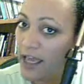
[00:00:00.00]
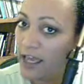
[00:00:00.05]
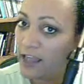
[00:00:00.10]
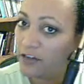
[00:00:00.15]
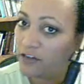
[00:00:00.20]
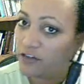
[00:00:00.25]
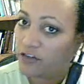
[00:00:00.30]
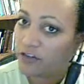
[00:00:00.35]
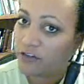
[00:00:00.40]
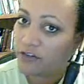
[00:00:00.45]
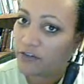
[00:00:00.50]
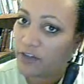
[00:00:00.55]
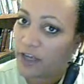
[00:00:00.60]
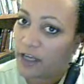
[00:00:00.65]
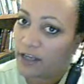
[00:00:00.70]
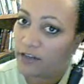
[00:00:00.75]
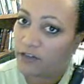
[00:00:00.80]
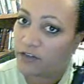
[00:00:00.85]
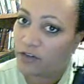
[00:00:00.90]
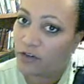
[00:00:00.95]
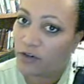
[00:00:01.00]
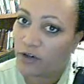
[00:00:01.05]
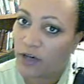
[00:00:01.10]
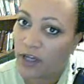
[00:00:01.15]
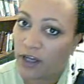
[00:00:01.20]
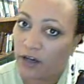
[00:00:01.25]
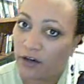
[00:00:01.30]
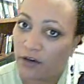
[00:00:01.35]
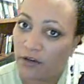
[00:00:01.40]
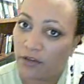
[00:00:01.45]
and she slides her
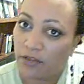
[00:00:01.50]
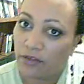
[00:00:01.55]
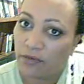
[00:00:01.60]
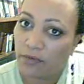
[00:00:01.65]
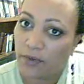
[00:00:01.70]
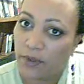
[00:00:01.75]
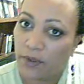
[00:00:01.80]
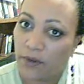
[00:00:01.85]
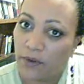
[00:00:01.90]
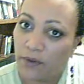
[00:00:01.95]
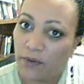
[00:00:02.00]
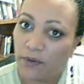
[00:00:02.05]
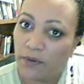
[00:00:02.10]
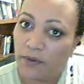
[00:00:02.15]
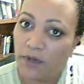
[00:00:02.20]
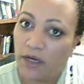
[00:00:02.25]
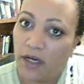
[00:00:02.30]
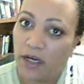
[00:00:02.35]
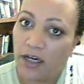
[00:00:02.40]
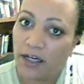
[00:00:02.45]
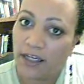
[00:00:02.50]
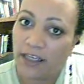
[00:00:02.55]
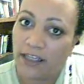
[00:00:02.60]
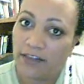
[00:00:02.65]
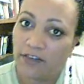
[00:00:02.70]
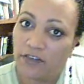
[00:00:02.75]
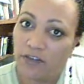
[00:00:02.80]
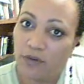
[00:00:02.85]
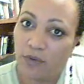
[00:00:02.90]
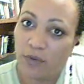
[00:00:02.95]
hair through
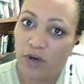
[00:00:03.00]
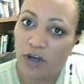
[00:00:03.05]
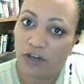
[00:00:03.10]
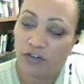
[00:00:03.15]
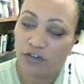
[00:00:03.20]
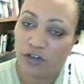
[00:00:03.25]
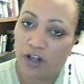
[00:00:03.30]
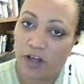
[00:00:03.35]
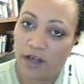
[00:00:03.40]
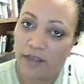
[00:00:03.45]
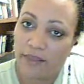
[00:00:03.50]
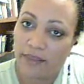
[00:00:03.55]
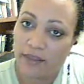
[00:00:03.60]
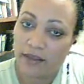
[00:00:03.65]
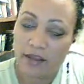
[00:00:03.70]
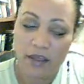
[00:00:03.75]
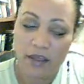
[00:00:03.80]
against the washcloth.